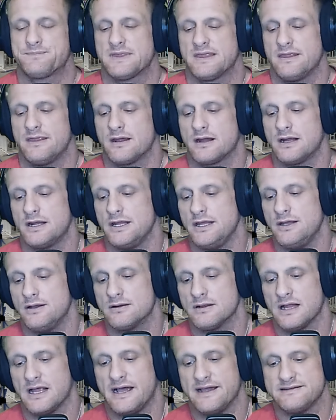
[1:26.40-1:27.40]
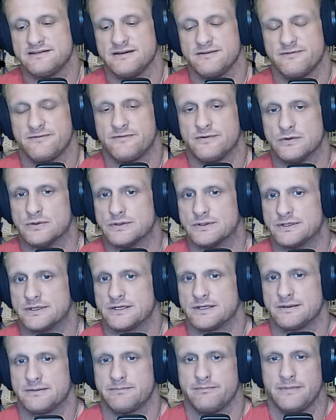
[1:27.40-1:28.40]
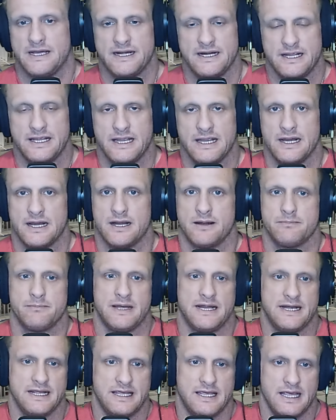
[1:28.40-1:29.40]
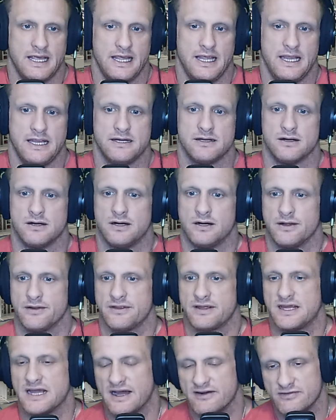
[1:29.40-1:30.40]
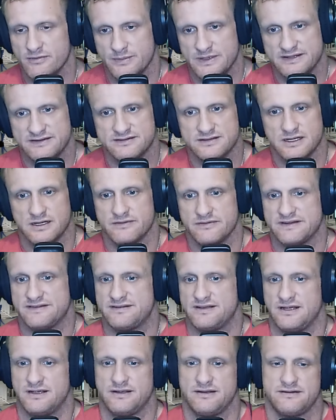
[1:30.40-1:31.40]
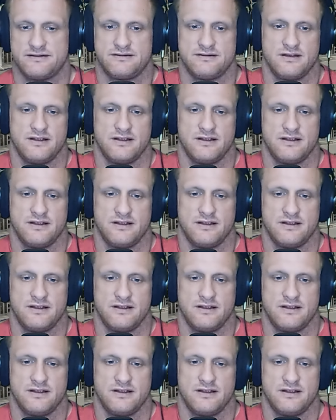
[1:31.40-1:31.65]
They're going to utilize it for Medicare, Medicaid, all the government services.